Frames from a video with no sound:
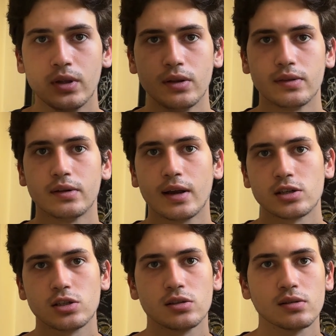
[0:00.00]
need
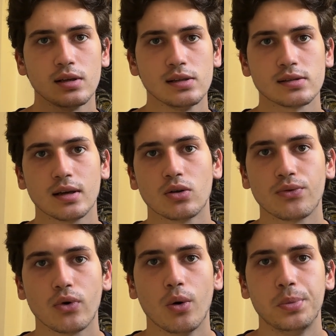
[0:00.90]
direction, instead
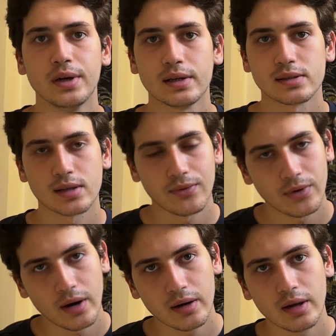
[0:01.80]
of opening
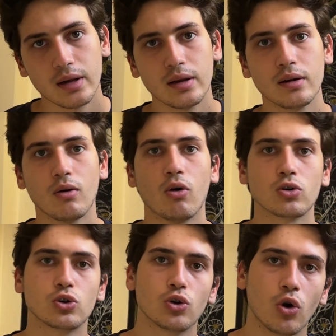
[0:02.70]
Safari or
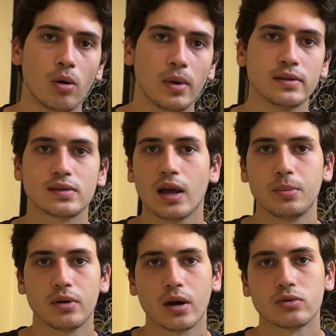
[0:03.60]
Chrome and
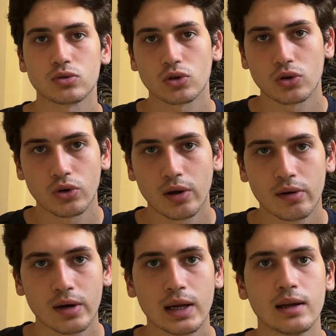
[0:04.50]
typing out the
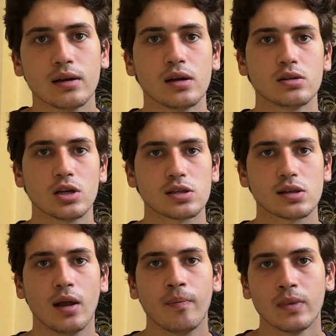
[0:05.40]
query, just
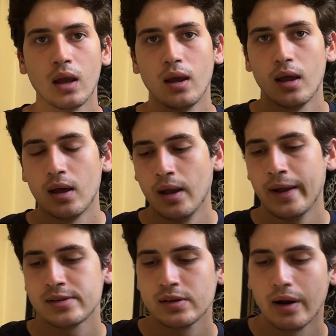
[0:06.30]
say,
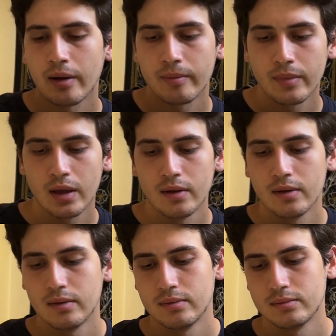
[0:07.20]
"Hey Siri,
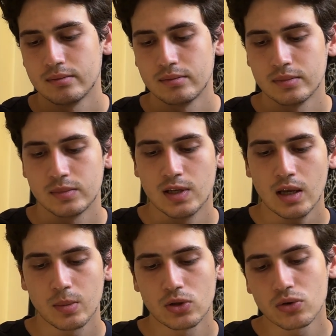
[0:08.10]

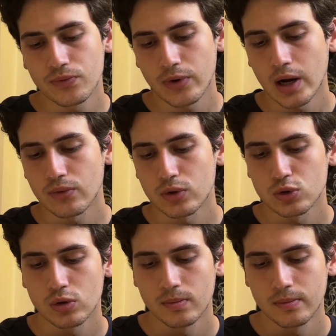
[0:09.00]
take me to Frankfurt."